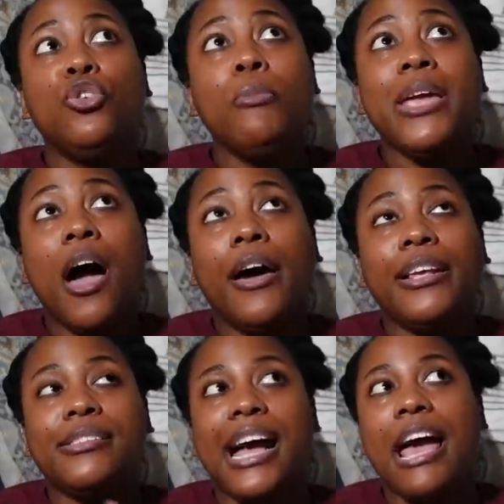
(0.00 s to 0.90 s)
to be
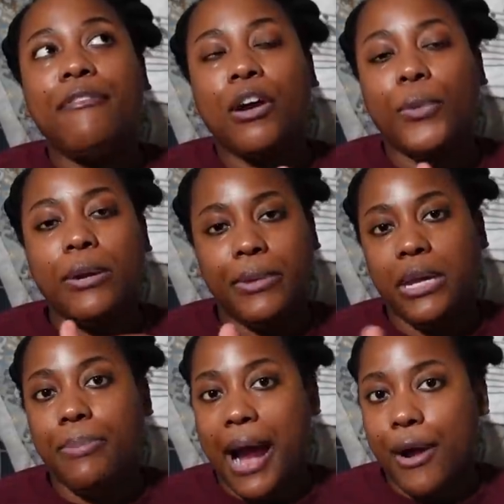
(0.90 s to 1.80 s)
honest, I have not read
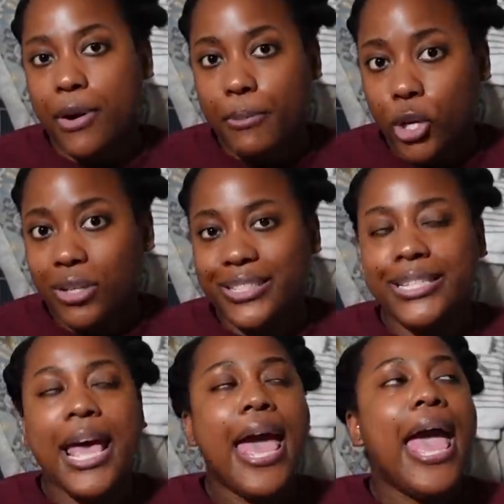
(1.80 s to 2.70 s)
many pirate
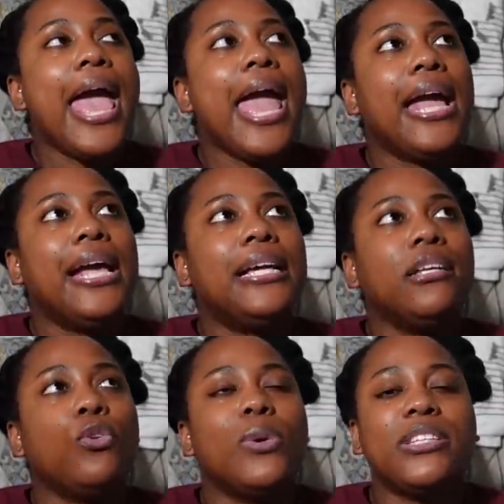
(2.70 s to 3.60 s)
books, and
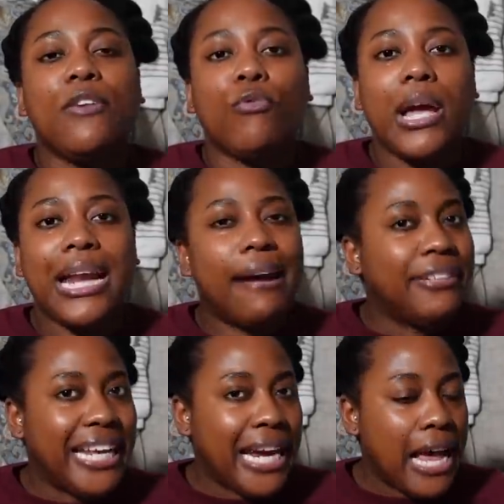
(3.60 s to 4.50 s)
the ones I've read, I've
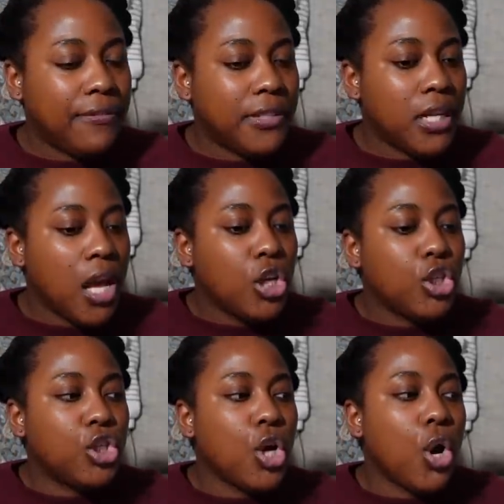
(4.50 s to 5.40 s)
DNF'd.
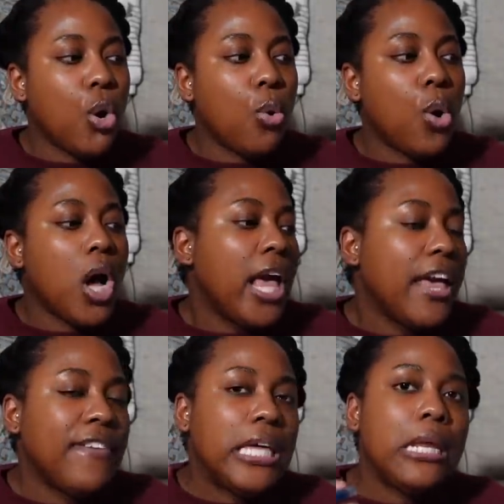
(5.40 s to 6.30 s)
So
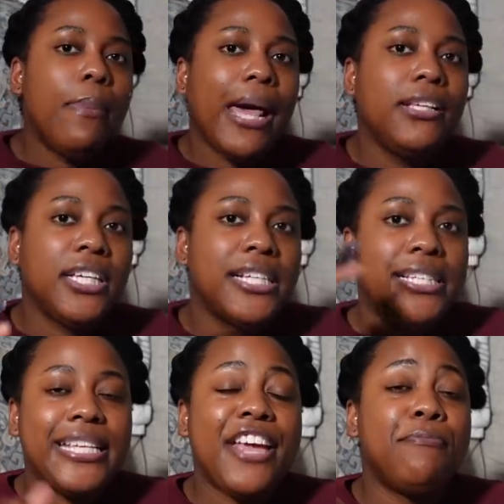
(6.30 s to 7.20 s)
if anybody's going to
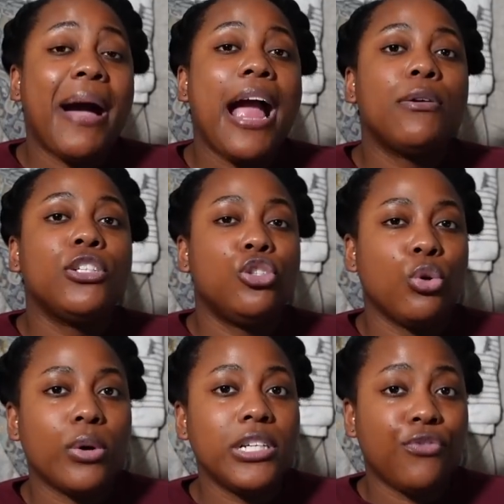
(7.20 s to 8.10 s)
save pirate
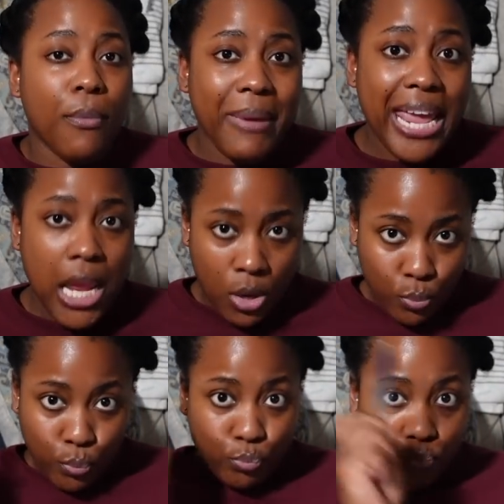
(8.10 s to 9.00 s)
stories for me,
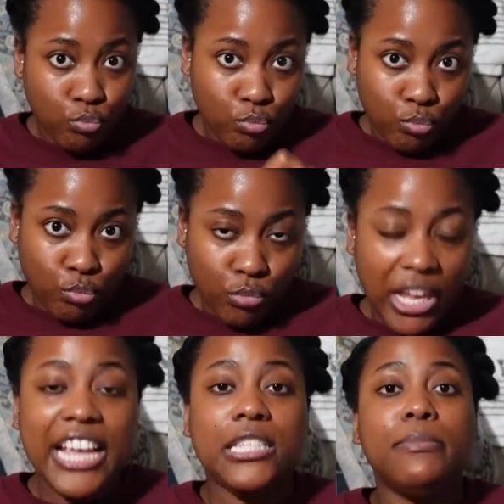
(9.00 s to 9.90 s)

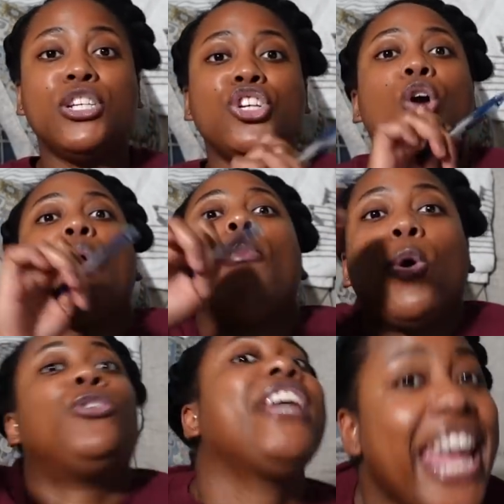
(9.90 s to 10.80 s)
it's Miss
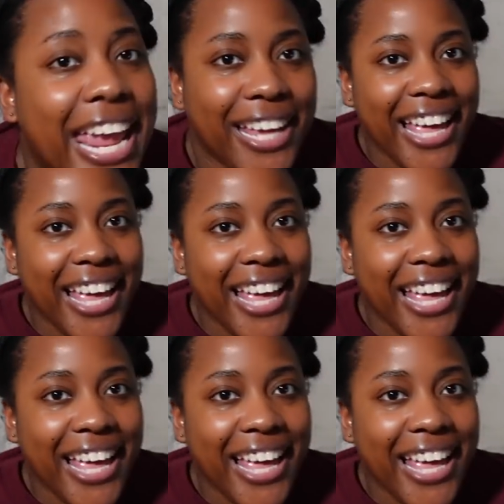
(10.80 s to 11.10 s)
Chakraborty.